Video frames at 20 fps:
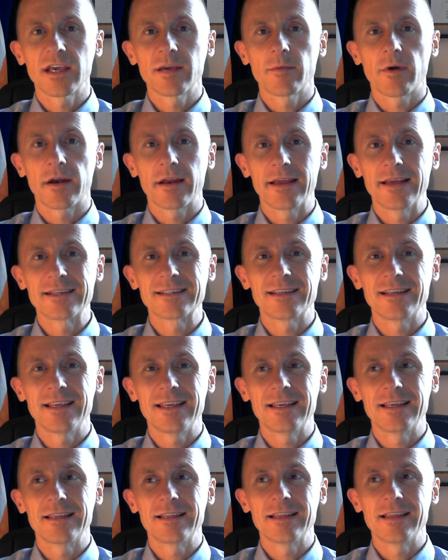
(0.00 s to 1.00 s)
about, is it
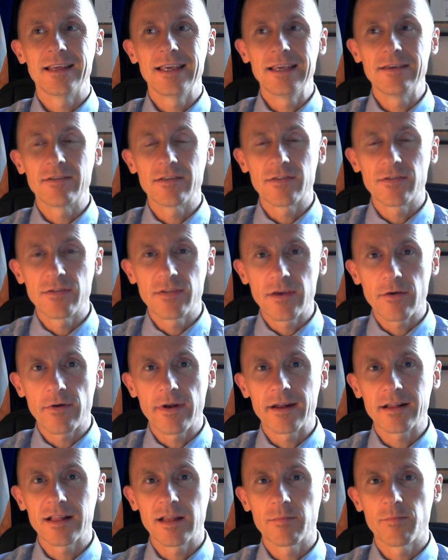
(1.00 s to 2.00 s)
even
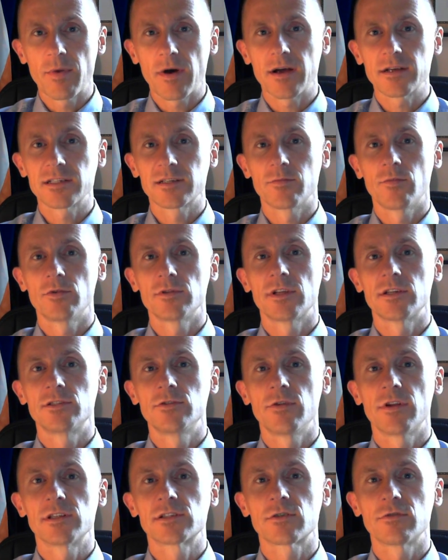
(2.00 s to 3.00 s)
theoretically possible that
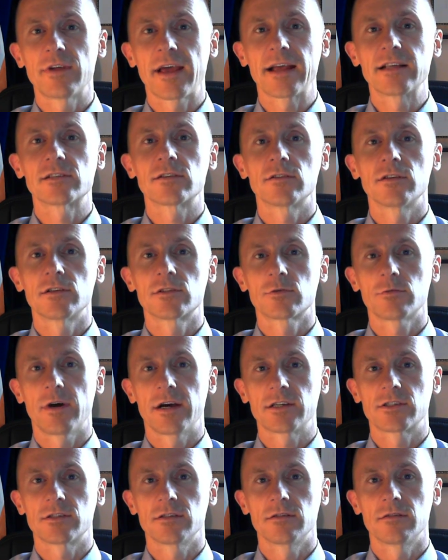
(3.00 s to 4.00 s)
students could answer this
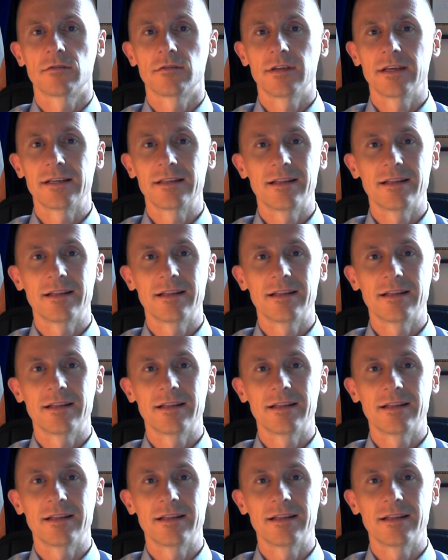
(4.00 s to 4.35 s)
question?